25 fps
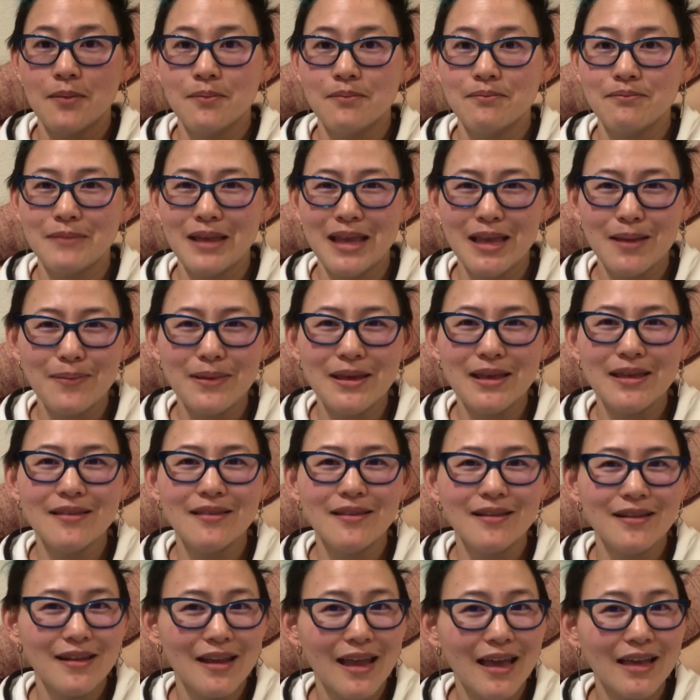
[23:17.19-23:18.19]
maybe
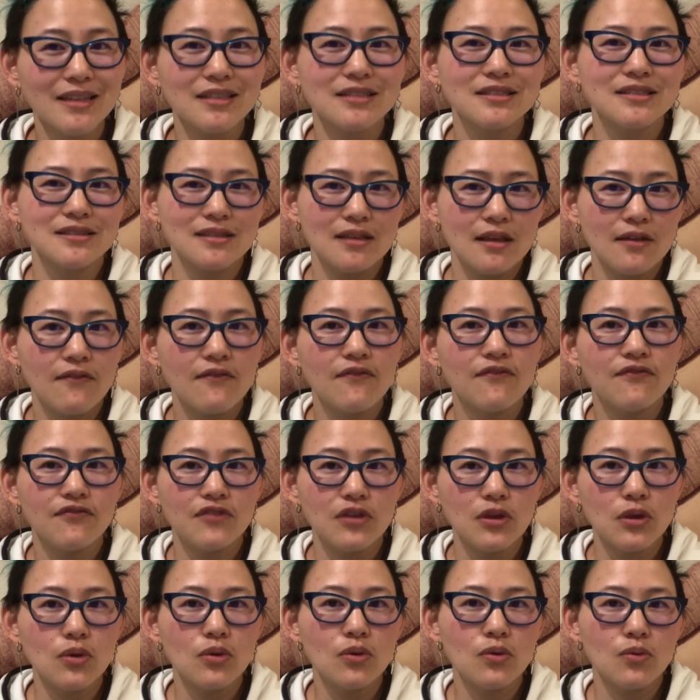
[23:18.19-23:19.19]
the next
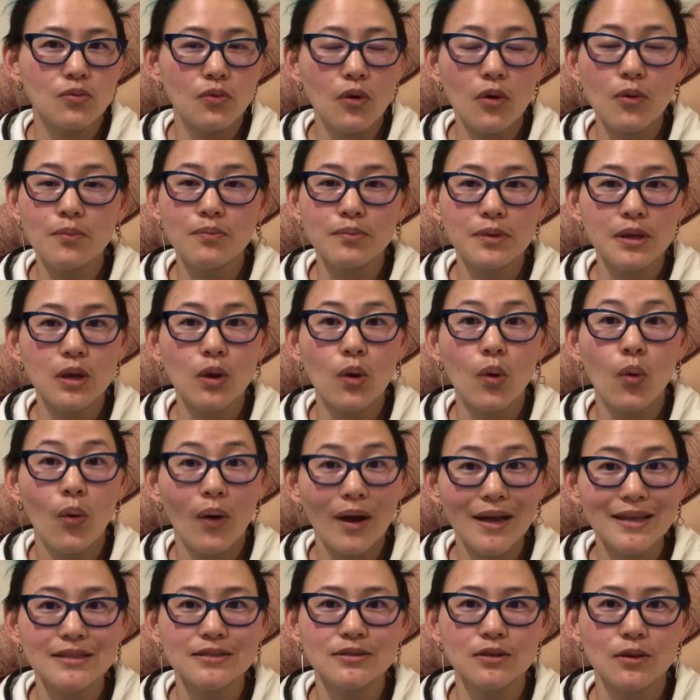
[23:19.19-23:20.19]
few won't be
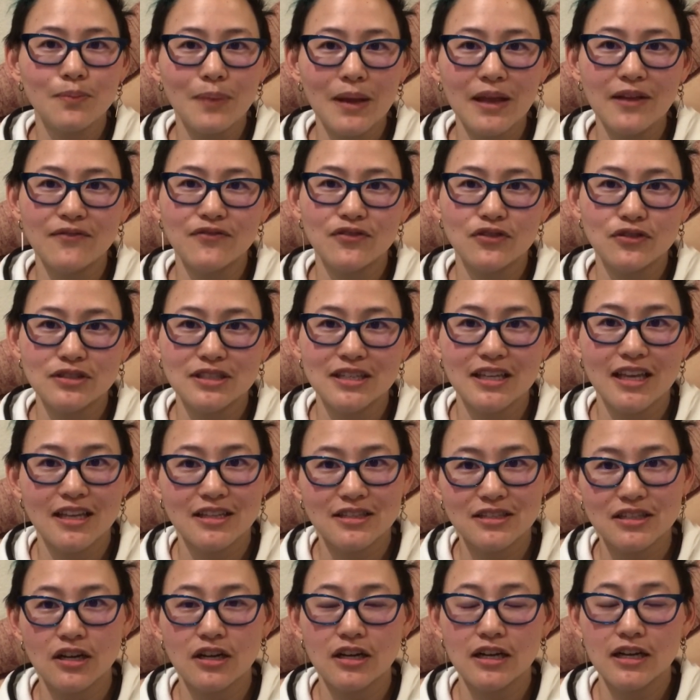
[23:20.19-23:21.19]
quite so painful to
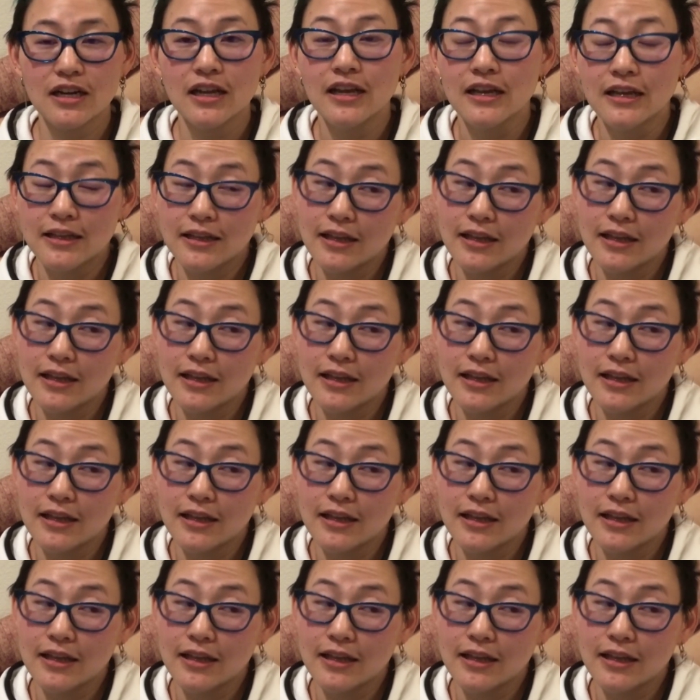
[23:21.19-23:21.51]
get started.